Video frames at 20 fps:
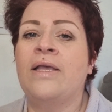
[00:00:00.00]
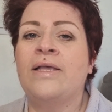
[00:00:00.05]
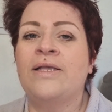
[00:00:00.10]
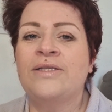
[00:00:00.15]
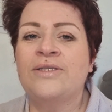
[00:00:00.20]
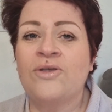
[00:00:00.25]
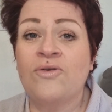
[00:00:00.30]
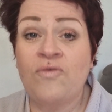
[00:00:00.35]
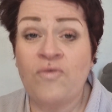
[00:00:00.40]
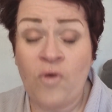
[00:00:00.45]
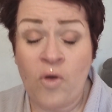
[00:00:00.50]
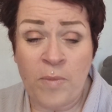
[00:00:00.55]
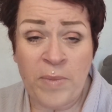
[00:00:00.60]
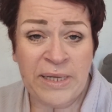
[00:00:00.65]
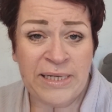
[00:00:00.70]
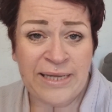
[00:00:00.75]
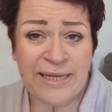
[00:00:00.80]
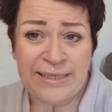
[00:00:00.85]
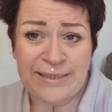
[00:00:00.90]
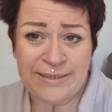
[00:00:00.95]
So for my
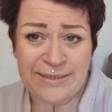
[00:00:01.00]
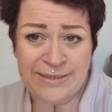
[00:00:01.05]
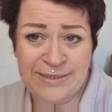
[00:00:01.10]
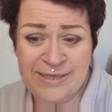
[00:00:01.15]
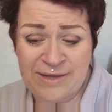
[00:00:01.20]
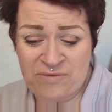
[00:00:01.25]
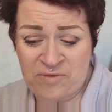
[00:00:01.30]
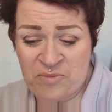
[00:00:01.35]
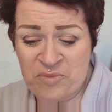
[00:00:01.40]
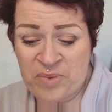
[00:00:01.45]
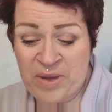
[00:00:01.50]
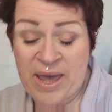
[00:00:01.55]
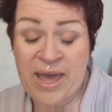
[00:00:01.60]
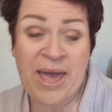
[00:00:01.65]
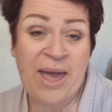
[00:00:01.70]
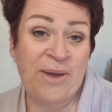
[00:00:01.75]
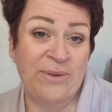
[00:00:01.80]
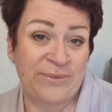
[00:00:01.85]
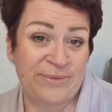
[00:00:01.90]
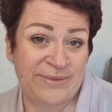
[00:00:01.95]

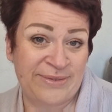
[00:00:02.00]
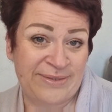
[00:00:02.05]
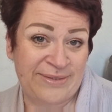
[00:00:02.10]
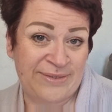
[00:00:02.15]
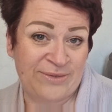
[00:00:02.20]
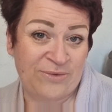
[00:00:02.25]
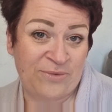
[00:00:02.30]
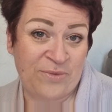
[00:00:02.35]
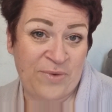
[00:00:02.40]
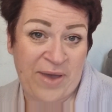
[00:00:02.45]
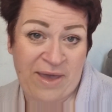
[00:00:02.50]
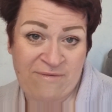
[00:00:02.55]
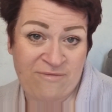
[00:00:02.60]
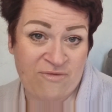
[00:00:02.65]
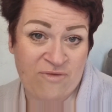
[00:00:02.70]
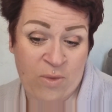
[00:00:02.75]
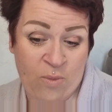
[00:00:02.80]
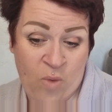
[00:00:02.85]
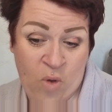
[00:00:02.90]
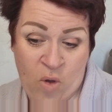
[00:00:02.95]
£97 or
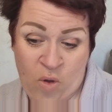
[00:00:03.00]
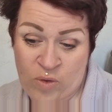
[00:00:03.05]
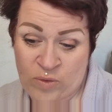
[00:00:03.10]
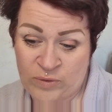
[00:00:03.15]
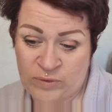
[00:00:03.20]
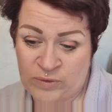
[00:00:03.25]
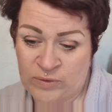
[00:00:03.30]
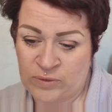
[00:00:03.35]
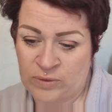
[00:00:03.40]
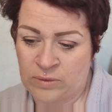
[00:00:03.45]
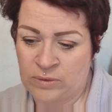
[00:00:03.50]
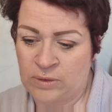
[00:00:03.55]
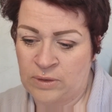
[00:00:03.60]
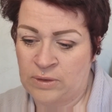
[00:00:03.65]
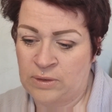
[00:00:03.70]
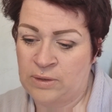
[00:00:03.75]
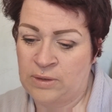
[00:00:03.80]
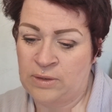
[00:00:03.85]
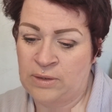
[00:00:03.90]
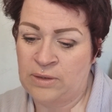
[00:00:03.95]
whatever it was,
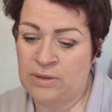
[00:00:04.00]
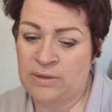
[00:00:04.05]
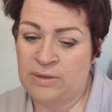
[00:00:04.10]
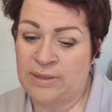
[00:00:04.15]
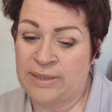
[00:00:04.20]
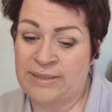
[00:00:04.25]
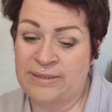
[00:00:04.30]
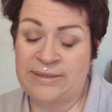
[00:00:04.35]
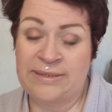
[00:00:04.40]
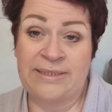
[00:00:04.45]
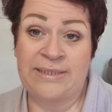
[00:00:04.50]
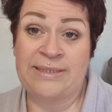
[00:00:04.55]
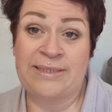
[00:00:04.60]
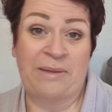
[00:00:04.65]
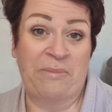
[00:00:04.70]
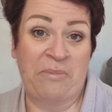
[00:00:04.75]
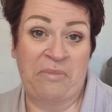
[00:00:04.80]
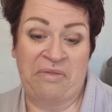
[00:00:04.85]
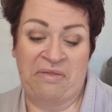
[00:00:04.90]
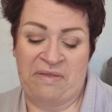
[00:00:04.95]
90
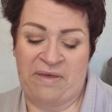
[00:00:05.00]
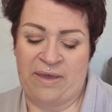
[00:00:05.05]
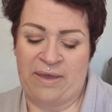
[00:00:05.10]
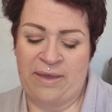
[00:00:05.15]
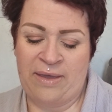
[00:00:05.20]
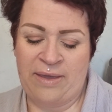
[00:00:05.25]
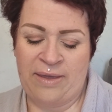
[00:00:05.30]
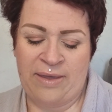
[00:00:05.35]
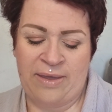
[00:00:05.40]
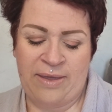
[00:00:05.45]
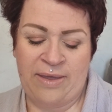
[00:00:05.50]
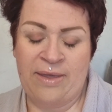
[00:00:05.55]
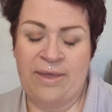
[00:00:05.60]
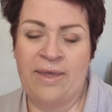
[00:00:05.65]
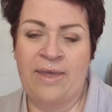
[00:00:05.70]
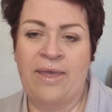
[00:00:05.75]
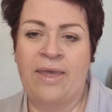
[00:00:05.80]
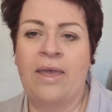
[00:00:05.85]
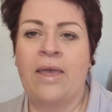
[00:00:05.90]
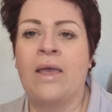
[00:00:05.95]
something,
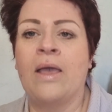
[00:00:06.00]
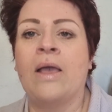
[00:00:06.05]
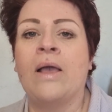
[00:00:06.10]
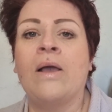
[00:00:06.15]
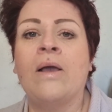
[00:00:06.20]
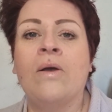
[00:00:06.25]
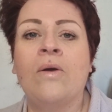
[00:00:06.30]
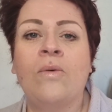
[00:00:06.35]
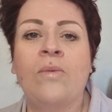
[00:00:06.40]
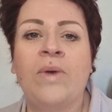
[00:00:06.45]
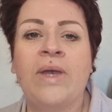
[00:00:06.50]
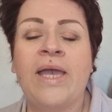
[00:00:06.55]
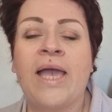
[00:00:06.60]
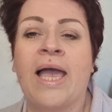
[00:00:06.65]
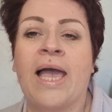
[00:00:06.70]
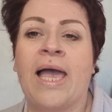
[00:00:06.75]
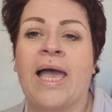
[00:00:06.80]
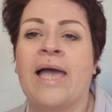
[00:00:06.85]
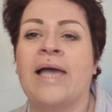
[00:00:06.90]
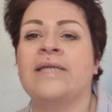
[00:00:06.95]
we
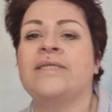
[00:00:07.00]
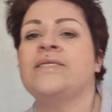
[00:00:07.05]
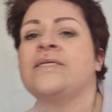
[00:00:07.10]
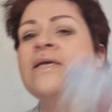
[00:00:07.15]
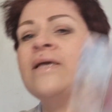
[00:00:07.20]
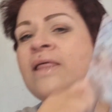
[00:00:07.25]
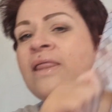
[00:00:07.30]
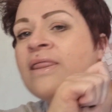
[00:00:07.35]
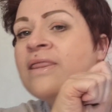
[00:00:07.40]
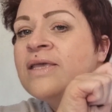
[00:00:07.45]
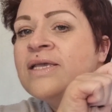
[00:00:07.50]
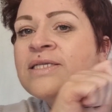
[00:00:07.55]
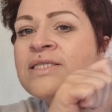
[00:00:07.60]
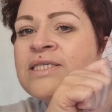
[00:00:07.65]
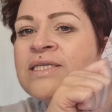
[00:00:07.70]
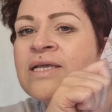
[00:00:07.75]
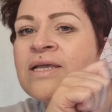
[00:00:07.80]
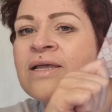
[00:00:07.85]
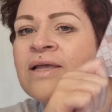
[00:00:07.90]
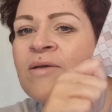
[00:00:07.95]
had
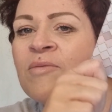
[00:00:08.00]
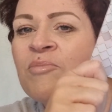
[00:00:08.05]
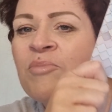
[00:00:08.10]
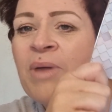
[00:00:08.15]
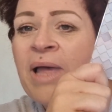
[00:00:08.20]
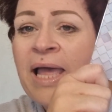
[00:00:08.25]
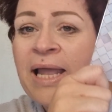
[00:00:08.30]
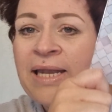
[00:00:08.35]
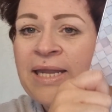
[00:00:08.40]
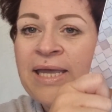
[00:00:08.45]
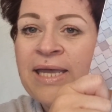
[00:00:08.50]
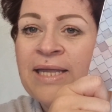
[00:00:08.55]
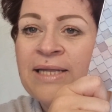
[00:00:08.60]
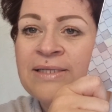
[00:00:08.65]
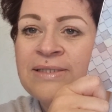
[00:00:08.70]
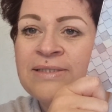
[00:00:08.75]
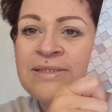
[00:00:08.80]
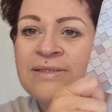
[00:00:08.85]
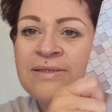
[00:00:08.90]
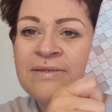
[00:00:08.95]
this
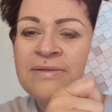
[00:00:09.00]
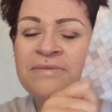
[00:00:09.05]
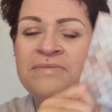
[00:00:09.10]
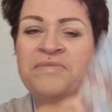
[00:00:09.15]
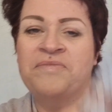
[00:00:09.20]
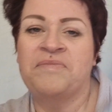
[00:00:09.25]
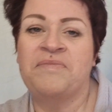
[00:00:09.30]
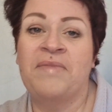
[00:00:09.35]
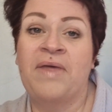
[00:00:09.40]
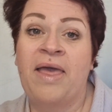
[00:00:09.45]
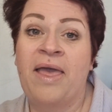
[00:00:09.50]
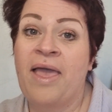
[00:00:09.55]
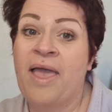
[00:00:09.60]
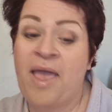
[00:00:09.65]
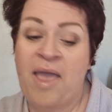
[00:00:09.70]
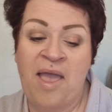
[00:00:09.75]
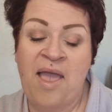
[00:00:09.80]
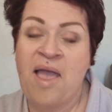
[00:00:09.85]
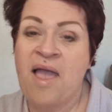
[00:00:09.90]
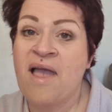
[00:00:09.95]
palette.
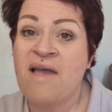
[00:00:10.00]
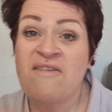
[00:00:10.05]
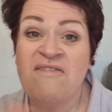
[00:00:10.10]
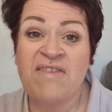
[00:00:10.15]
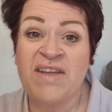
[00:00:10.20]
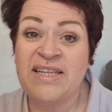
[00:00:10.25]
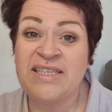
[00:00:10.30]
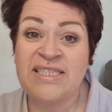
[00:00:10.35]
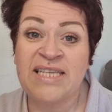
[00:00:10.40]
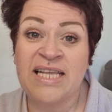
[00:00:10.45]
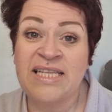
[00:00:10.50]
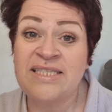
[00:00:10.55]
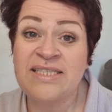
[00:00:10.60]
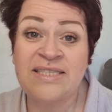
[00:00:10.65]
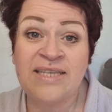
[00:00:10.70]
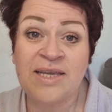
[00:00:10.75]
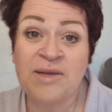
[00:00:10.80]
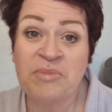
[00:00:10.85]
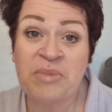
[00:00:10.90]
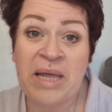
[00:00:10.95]

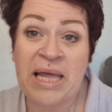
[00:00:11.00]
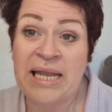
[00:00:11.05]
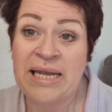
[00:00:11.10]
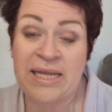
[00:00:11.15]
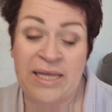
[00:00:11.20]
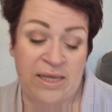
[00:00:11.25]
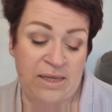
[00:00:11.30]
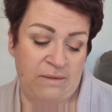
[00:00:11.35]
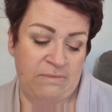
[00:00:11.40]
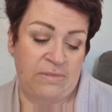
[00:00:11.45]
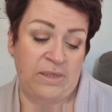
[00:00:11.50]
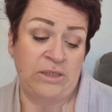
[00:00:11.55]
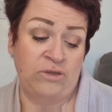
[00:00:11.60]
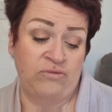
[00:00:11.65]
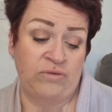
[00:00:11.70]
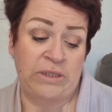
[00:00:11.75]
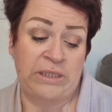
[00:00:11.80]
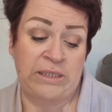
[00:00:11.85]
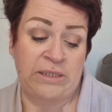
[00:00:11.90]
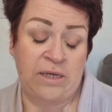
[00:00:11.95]
Fantastic palette. It's
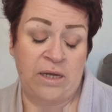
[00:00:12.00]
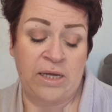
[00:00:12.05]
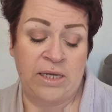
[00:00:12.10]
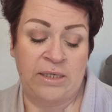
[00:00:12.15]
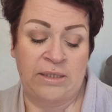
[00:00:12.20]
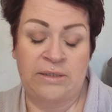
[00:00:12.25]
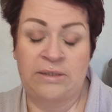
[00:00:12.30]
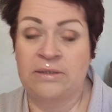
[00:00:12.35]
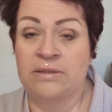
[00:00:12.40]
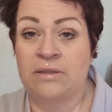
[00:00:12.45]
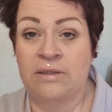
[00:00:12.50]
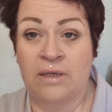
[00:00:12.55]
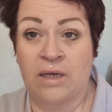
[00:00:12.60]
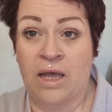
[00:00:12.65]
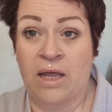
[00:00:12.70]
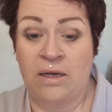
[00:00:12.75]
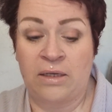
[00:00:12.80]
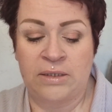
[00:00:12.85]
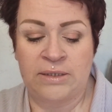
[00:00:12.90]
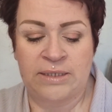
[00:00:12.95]
really nice. And the
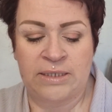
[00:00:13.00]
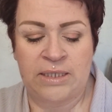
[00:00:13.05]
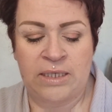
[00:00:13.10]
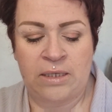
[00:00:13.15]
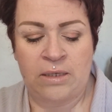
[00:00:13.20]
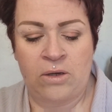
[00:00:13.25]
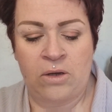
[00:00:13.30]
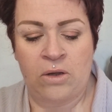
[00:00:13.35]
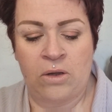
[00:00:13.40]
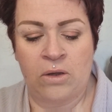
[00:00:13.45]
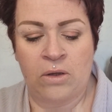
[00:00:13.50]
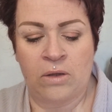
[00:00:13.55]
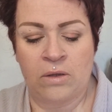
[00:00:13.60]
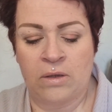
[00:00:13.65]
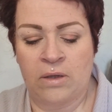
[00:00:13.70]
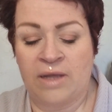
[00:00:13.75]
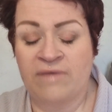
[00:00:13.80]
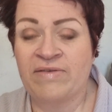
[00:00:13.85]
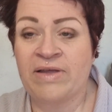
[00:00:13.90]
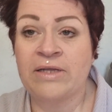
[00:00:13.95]
colours in it, look,
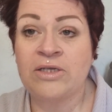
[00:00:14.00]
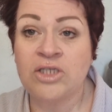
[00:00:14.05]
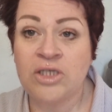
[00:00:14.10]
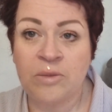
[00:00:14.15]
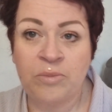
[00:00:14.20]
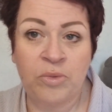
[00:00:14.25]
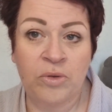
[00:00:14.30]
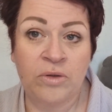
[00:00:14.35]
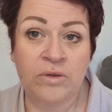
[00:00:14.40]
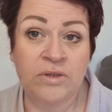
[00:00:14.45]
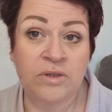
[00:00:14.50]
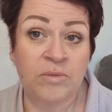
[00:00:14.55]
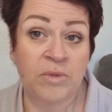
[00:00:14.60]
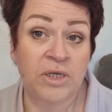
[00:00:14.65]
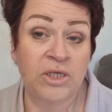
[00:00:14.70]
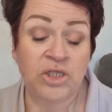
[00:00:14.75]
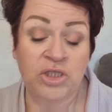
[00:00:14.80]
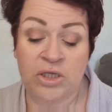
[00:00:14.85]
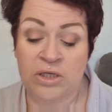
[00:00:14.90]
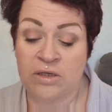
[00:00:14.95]
I've actually put some
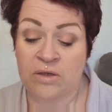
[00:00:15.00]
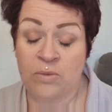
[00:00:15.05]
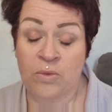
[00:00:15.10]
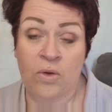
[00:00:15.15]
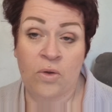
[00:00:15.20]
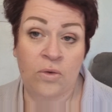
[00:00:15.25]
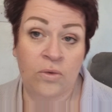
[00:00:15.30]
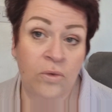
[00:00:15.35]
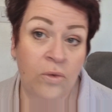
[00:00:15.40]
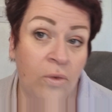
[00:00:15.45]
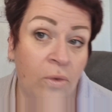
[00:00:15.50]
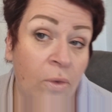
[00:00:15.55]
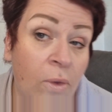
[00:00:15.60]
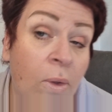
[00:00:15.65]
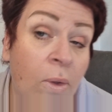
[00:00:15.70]
eyeshadow on